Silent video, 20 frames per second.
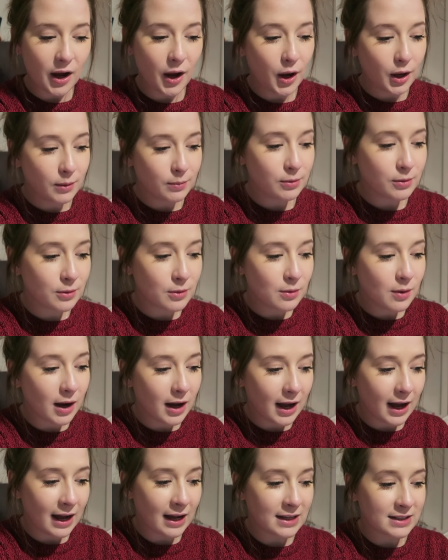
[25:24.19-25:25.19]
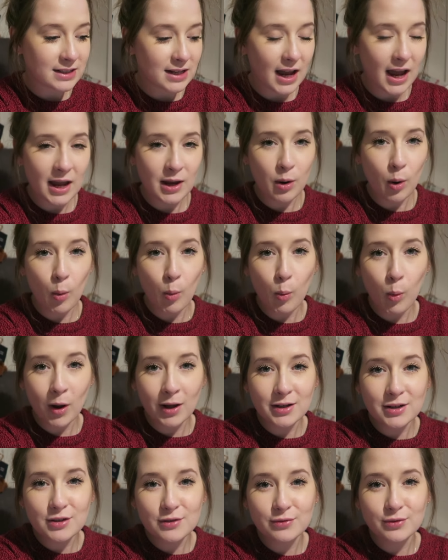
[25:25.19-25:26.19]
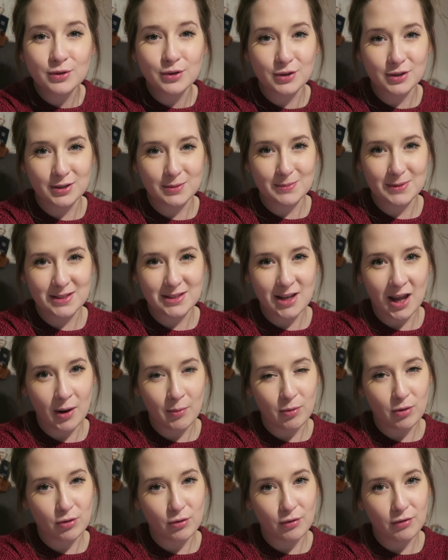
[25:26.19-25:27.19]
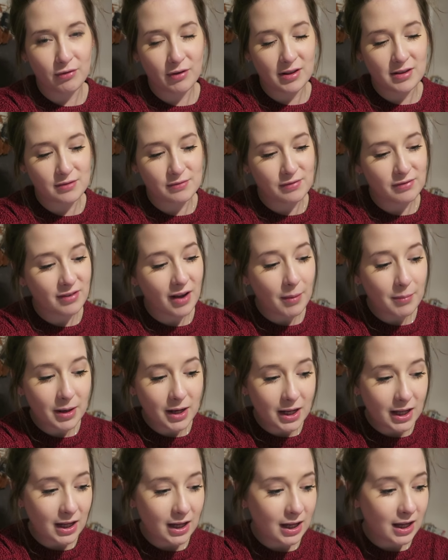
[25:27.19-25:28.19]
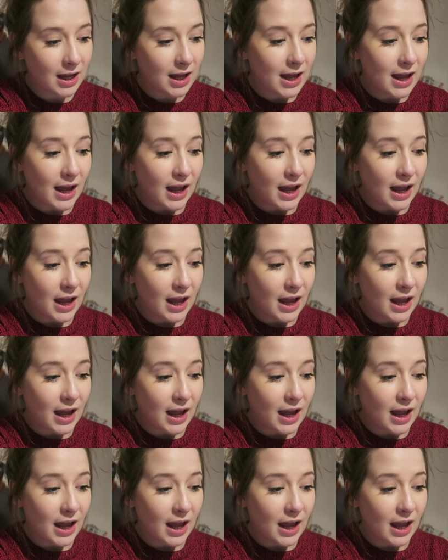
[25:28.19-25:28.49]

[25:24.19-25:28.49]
I hope you all had a wonderful Christmas day with your friends and family.